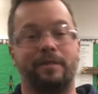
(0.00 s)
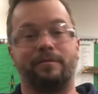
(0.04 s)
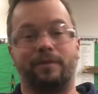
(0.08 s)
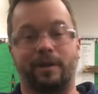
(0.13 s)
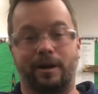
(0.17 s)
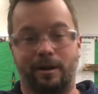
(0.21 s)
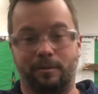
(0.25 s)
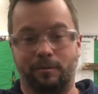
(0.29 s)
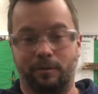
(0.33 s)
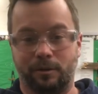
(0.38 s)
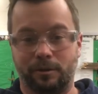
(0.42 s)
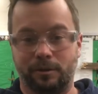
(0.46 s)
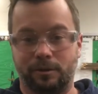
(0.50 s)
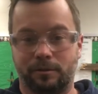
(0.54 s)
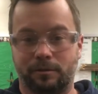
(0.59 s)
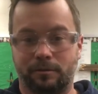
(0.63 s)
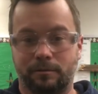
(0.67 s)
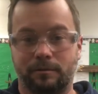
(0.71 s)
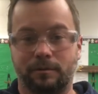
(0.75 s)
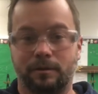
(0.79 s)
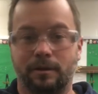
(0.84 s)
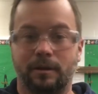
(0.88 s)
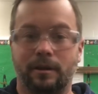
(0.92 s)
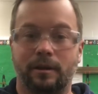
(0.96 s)
variables
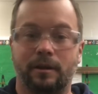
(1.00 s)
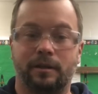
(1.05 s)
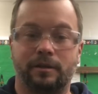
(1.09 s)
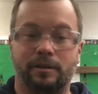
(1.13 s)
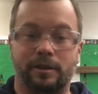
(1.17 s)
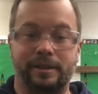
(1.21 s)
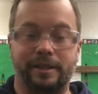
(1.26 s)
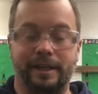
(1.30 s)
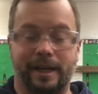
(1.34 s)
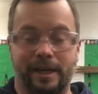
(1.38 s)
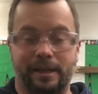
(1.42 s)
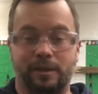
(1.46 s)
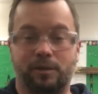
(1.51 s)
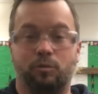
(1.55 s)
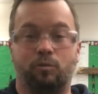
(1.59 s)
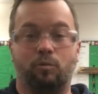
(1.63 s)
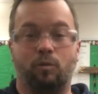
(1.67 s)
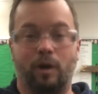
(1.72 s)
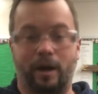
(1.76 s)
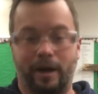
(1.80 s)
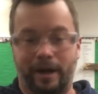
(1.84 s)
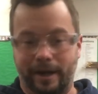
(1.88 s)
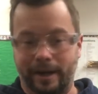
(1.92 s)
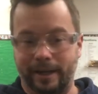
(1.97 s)
to test
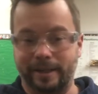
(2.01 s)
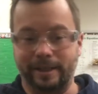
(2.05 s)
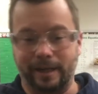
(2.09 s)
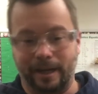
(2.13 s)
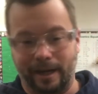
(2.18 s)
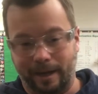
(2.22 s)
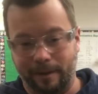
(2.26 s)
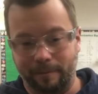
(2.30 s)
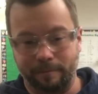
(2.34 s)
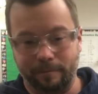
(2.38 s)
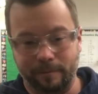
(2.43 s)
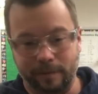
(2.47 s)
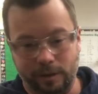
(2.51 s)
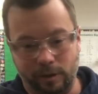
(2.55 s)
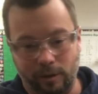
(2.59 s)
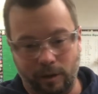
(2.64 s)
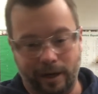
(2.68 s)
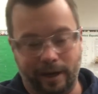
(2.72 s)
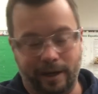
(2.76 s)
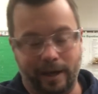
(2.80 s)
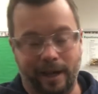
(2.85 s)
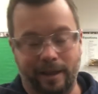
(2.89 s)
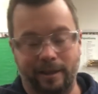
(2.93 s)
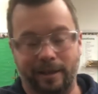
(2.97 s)
one at a time. So I
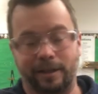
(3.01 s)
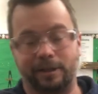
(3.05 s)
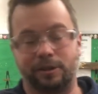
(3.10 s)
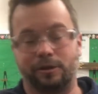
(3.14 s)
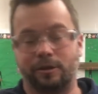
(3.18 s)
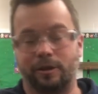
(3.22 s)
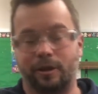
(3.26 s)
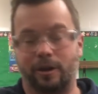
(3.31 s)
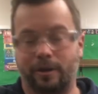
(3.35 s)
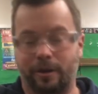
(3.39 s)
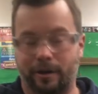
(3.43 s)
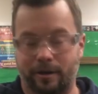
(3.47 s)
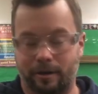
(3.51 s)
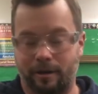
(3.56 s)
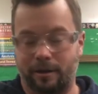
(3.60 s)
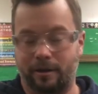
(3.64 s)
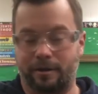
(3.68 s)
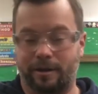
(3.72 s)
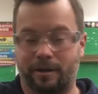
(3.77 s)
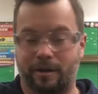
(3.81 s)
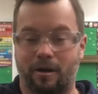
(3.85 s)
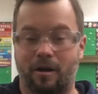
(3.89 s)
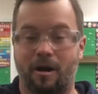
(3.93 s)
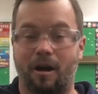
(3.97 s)
can let you know that
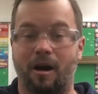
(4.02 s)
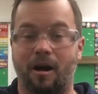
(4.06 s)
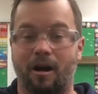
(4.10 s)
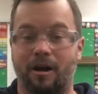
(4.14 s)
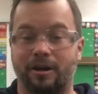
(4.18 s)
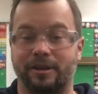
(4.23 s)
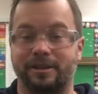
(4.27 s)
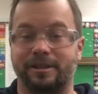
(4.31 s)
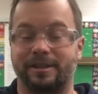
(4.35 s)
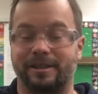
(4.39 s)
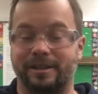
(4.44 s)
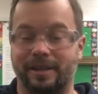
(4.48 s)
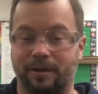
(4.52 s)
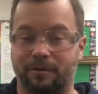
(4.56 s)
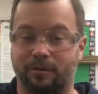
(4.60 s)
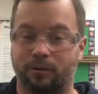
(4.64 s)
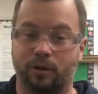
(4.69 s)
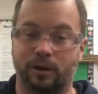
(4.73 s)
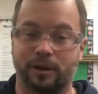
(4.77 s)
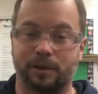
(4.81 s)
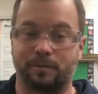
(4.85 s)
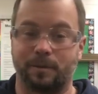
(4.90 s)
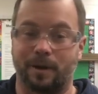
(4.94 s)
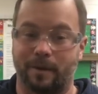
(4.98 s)
there are several
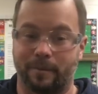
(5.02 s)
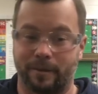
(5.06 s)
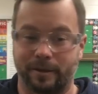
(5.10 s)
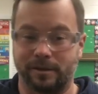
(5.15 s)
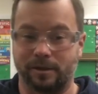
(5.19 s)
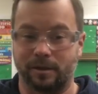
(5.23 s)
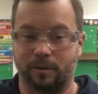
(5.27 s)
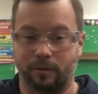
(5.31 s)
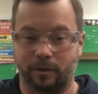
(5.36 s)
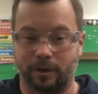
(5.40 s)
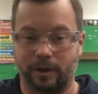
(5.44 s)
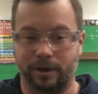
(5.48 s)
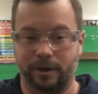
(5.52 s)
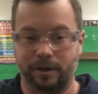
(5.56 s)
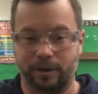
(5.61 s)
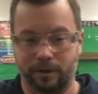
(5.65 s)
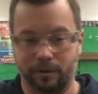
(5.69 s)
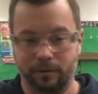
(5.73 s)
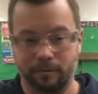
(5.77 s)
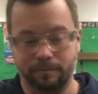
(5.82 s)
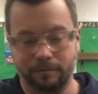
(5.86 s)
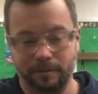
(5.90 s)
experiments that we're going to do.